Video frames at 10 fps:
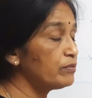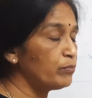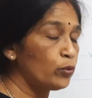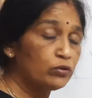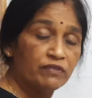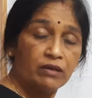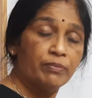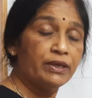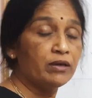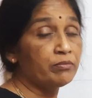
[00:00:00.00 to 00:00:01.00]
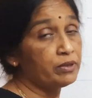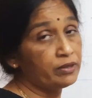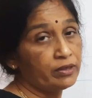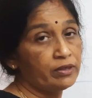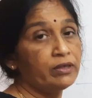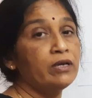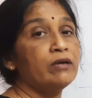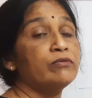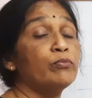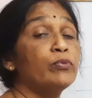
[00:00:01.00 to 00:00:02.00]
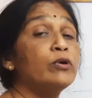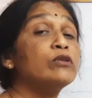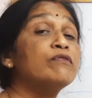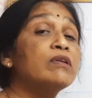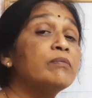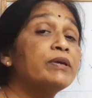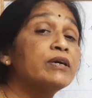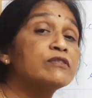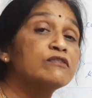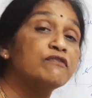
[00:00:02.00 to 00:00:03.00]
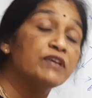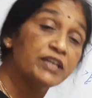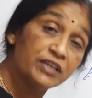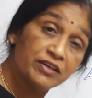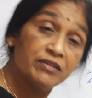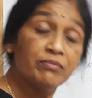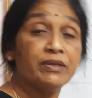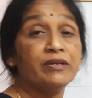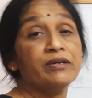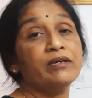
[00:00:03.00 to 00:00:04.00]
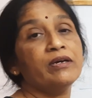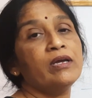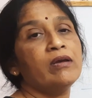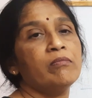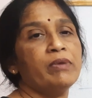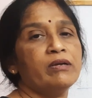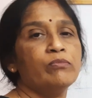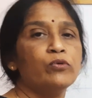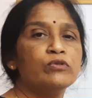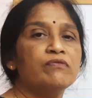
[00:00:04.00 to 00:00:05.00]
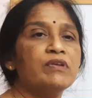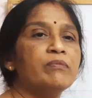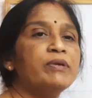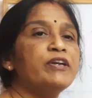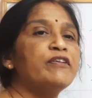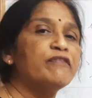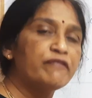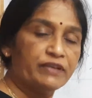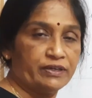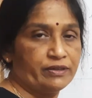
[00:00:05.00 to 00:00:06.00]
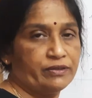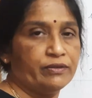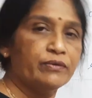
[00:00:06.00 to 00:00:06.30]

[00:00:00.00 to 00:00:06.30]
both will be a mirror, both will be a spherical mirror, but both will be different.